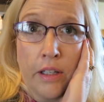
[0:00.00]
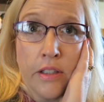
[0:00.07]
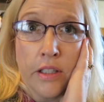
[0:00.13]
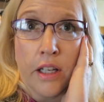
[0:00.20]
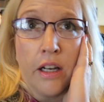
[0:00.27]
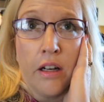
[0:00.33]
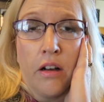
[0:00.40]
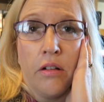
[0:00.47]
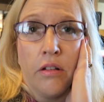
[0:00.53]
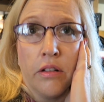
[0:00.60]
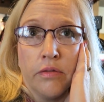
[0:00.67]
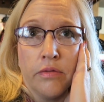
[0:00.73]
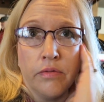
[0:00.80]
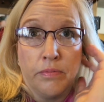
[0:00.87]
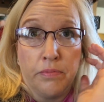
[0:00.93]
that's kind of
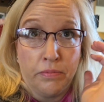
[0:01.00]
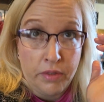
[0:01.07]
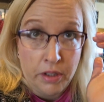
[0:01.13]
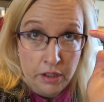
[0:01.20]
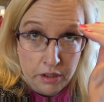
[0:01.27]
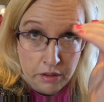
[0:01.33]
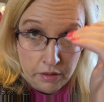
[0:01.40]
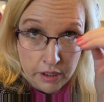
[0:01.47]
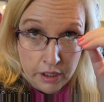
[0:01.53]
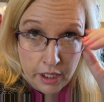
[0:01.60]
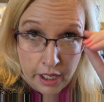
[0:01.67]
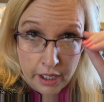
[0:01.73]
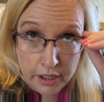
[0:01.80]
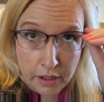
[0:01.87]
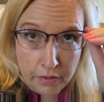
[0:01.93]
all really doing
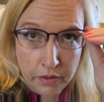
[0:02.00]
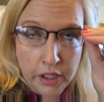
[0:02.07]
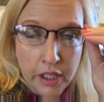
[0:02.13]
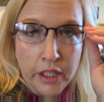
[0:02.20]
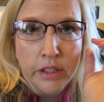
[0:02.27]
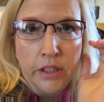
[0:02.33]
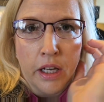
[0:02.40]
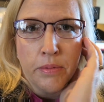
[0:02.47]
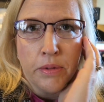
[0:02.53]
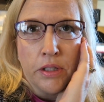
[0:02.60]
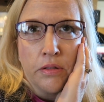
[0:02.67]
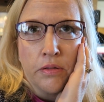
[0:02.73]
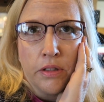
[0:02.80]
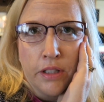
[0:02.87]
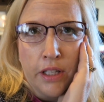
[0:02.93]
today except for taking
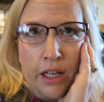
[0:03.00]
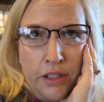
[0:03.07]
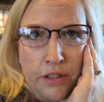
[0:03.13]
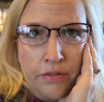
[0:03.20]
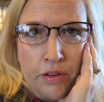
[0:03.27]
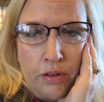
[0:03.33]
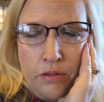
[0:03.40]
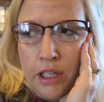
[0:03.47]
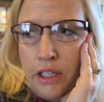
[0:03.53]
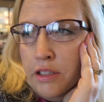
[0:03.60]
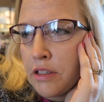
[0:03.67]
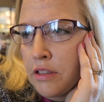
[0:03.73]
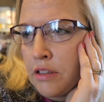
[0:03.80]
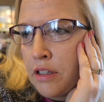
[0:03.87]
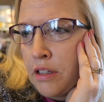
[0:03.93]
Thomas to a saxophone
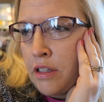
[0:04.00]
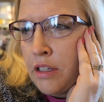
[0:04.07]
lesson.